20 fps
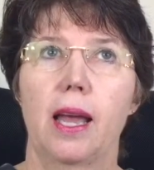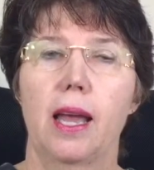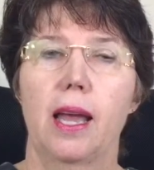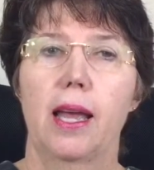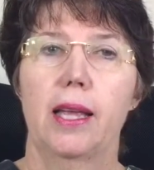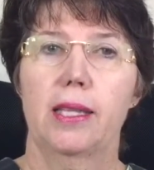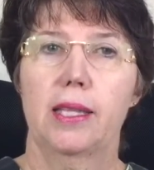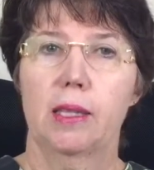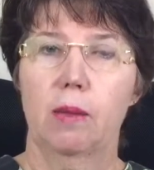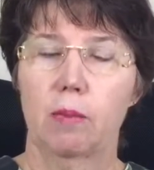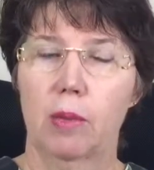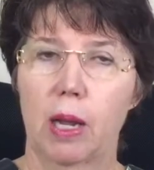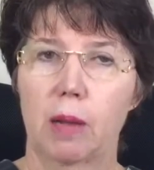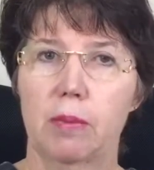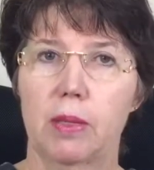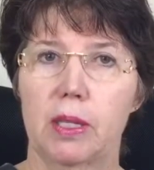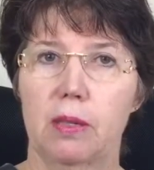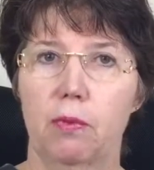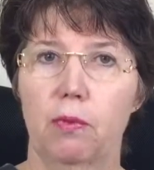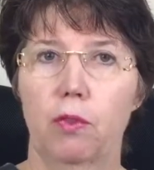it's
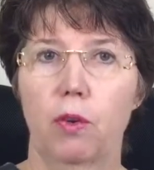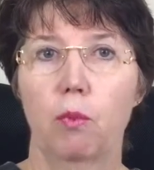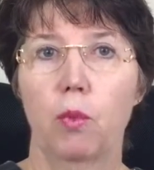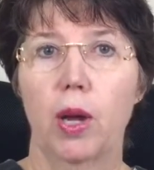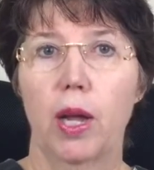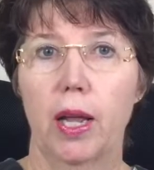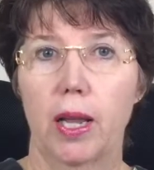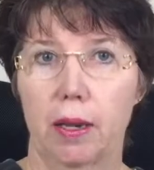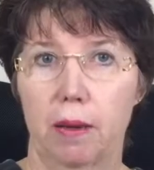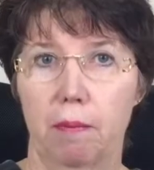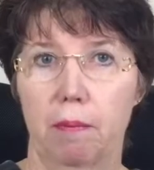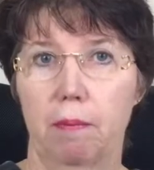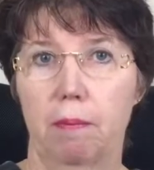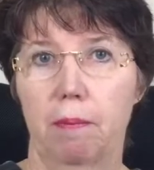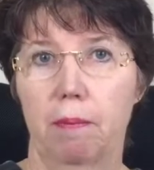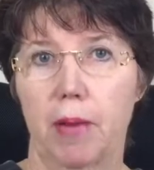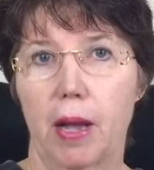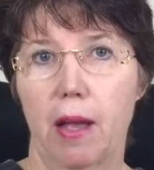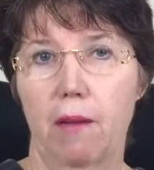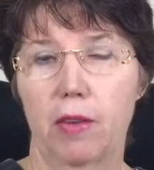sometimes from what
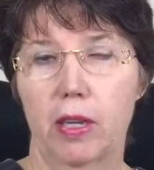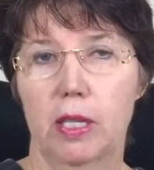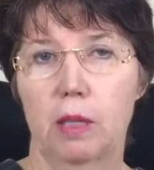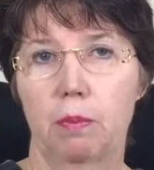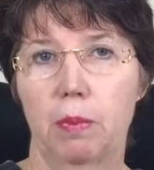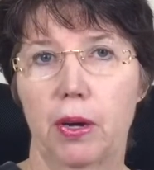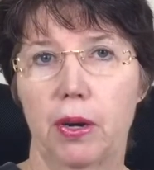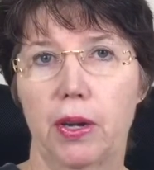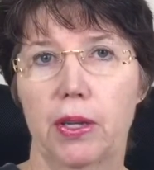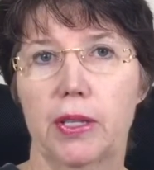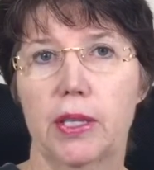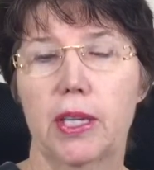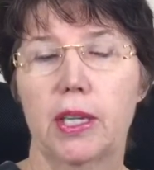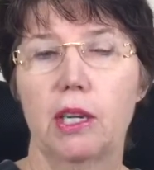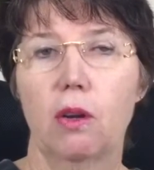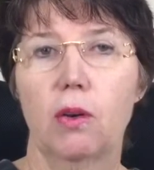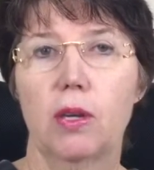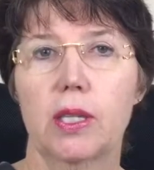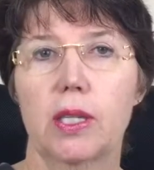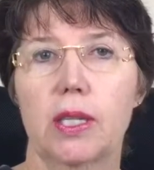I've experienced and
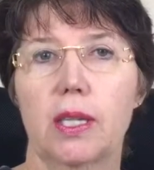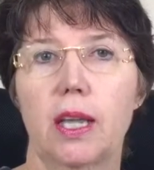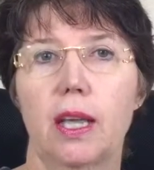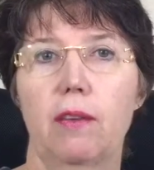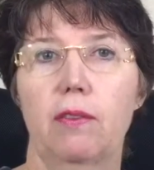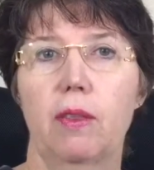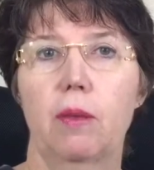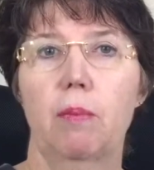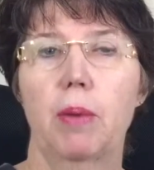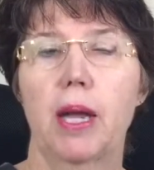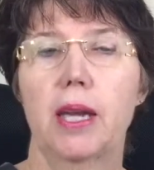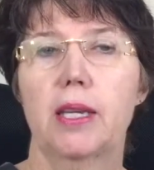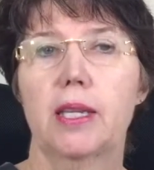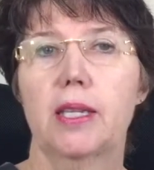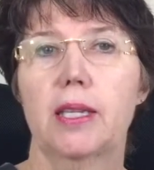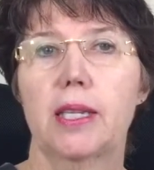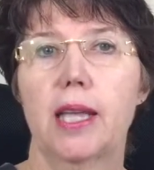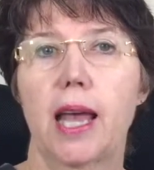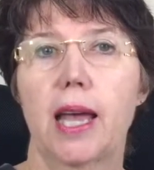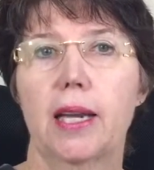noticed if the
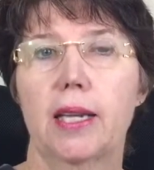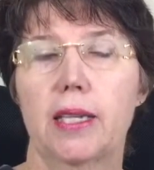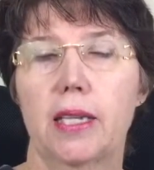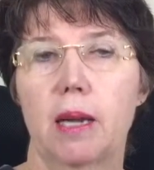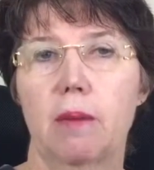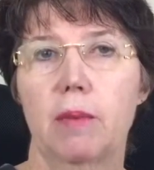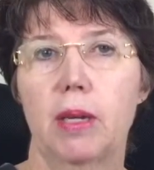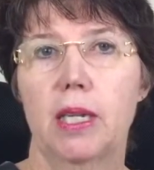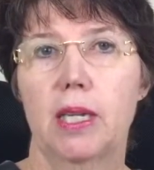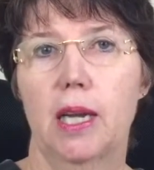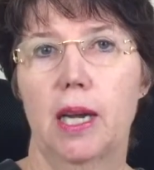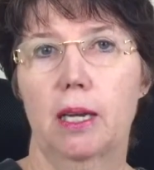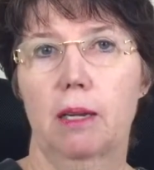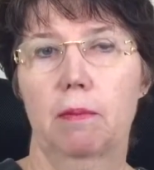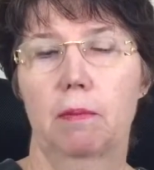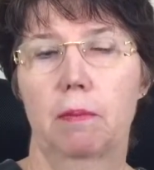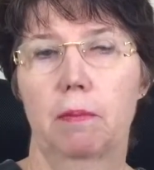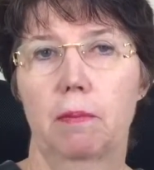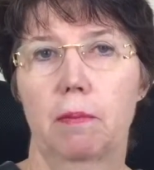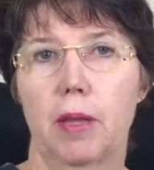patient's had a tummy tuck
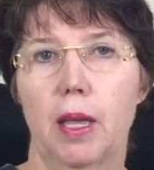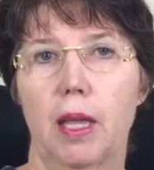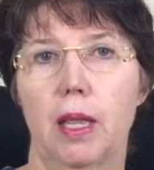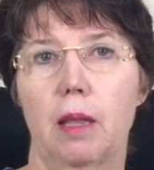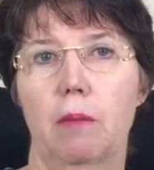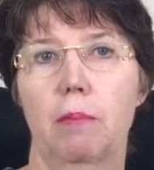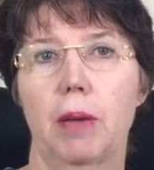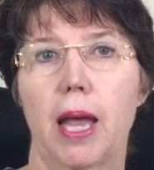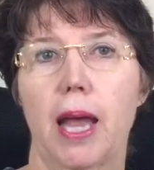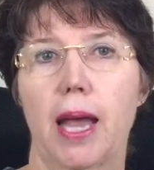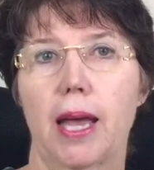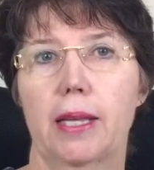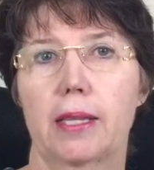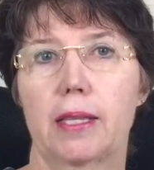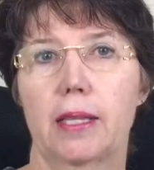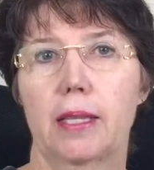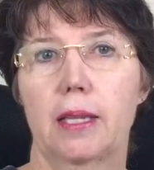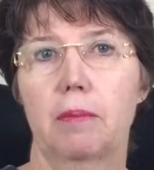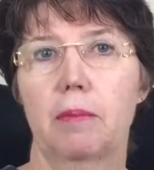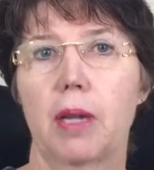in the
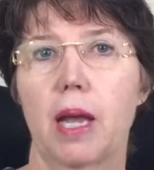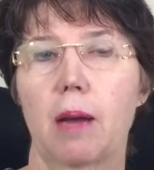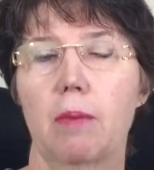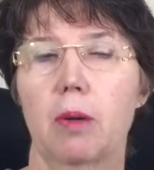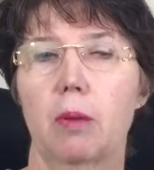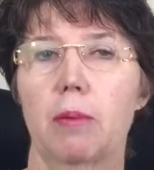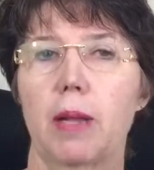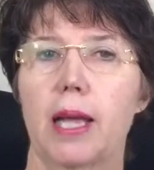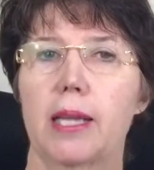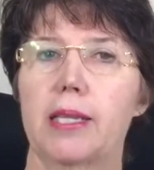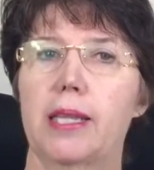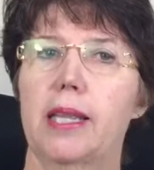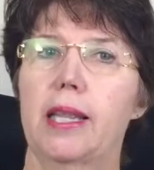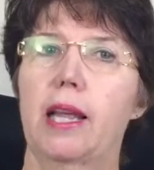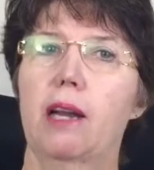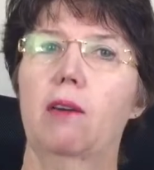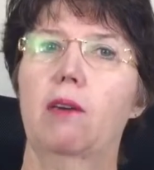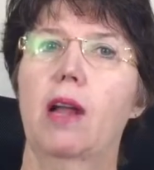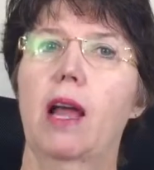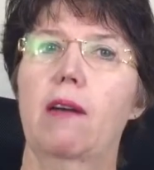past, abdominoplasty,
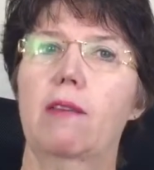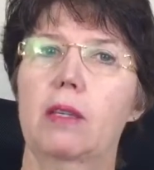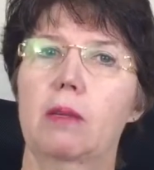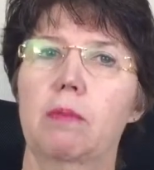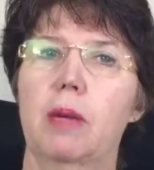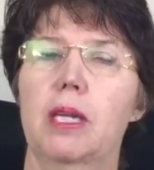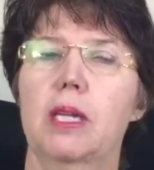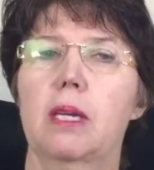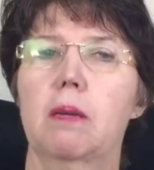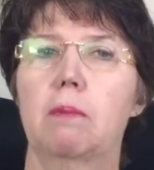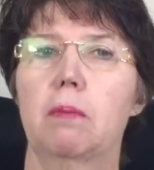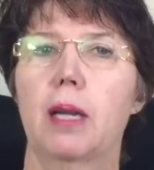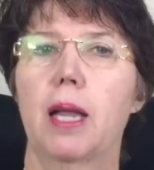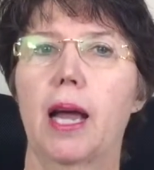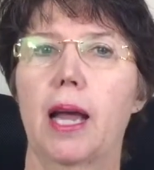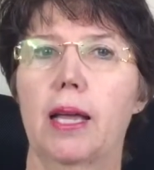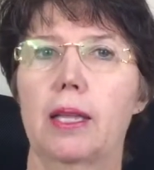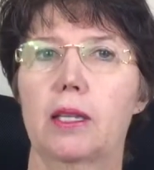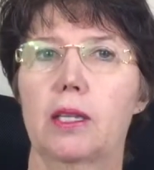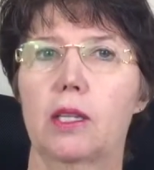they don't have as much
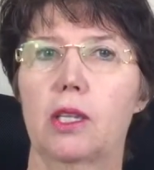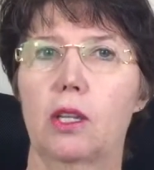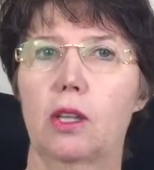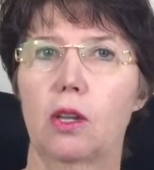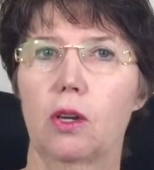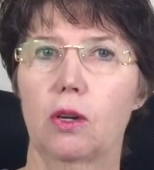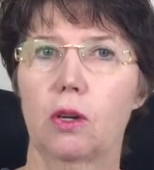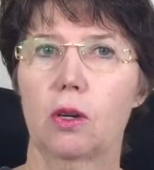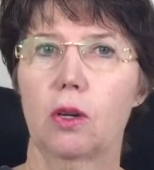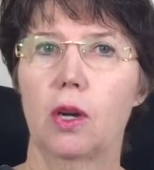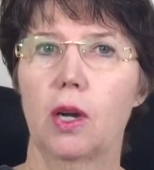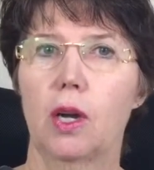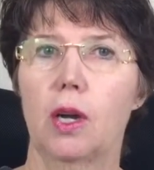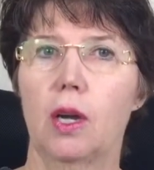compliance to their